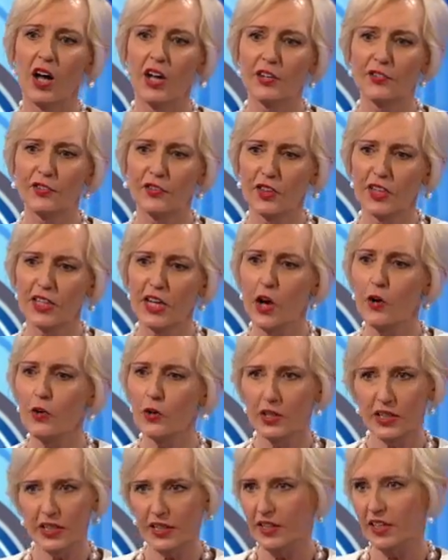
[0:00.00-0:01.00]
It's the
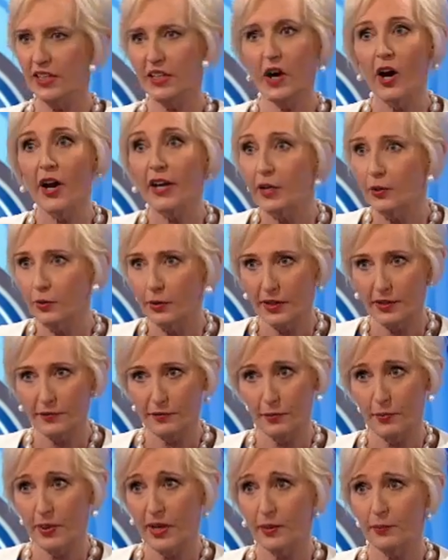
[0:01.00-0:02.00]
only thing I grieve
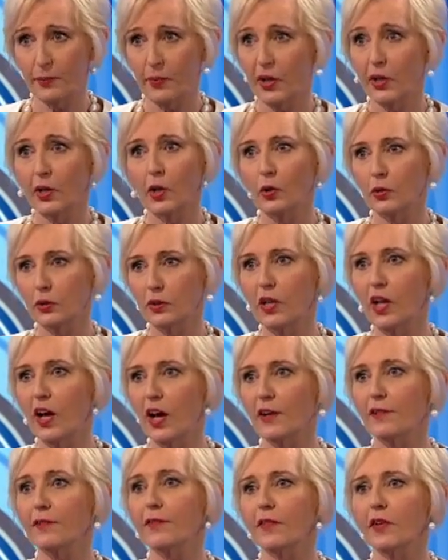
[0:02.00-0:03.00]
about my old
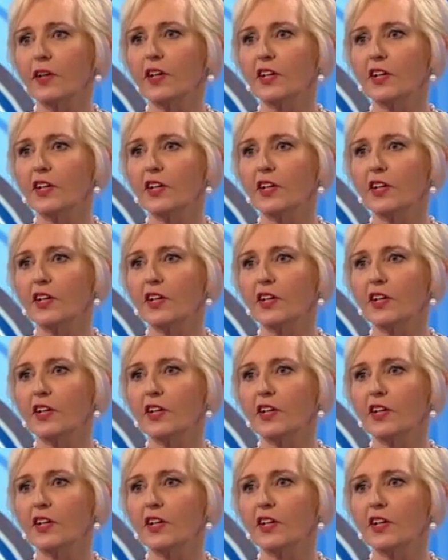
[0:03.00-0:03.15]
life.